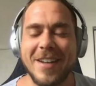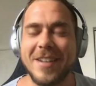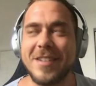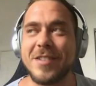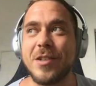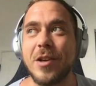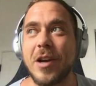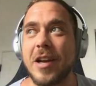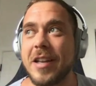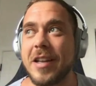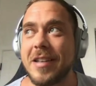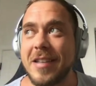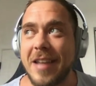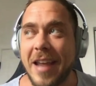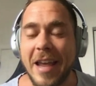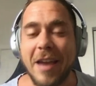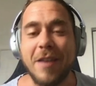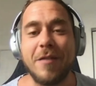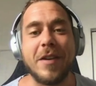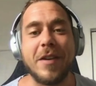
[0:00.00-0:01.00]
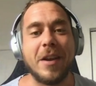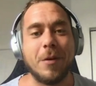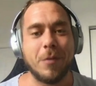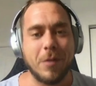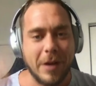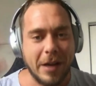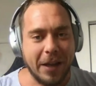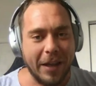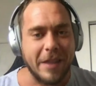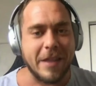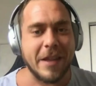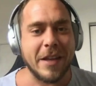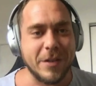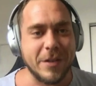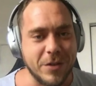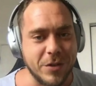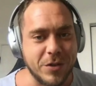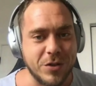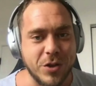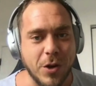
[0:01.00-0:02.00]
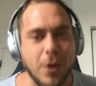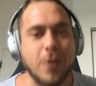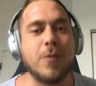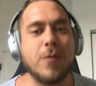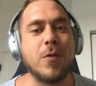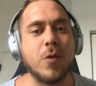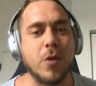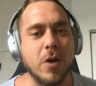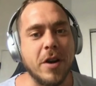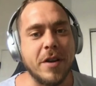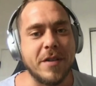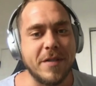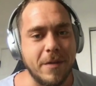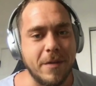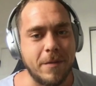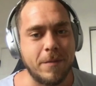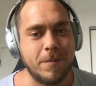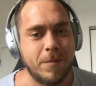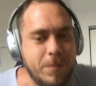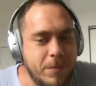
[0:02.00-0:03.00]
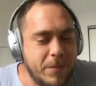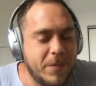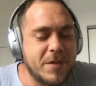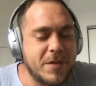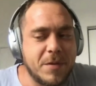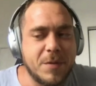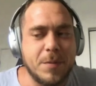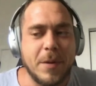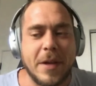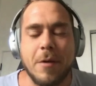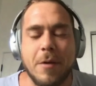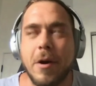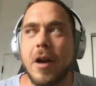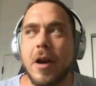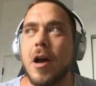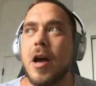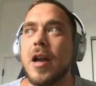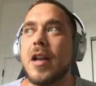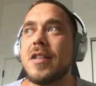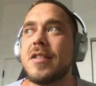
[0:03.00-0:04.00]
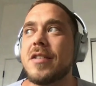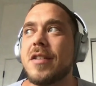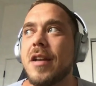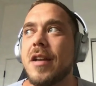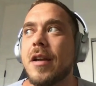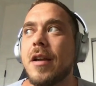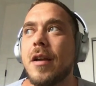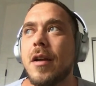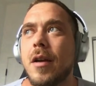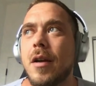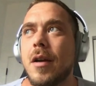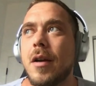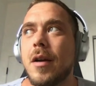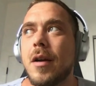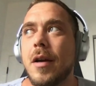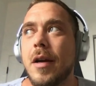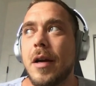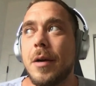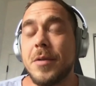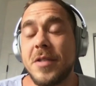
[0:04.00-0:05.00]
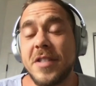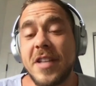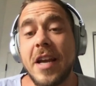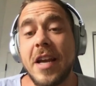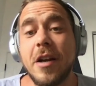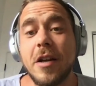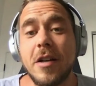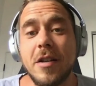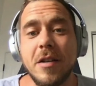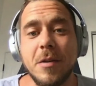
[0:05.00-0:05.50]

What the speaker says: And so I didn't have any really thing to show for it, to be quite honest. And I was scared. I